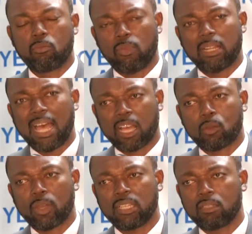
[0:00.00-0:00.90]

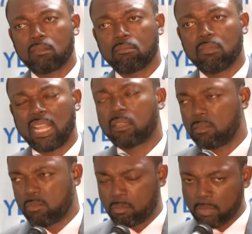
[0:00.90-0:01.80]
at
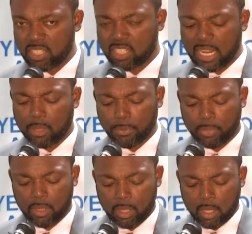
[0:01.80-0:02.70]
much
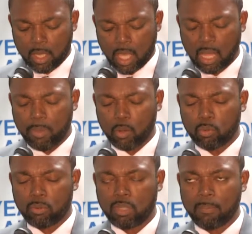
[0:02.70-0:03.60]
length
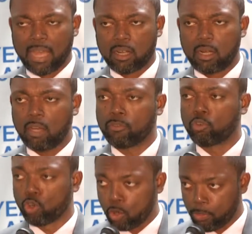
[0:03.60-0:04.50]
about the matter of
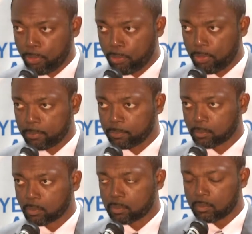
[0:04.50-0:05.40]
growth
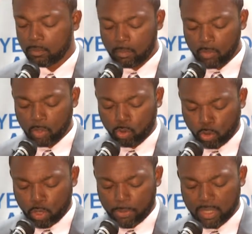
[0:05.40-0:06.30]

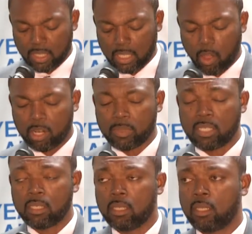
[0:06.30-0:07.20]
in the
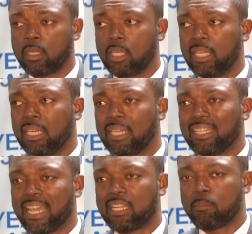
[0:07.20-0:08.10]
economy,
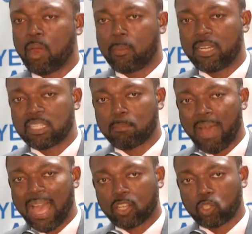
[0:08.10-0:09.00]
getting Barbados
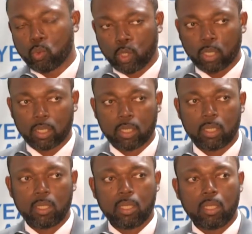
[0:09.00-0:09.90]
back to work,
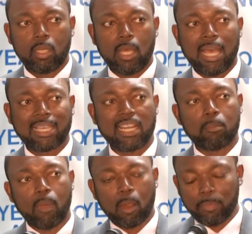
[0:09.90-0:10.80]
and
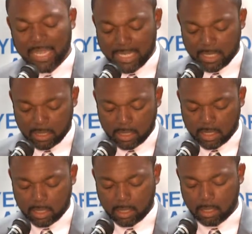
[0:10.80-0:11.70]
getting
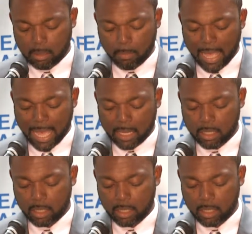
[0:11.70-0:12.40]
Barbadians back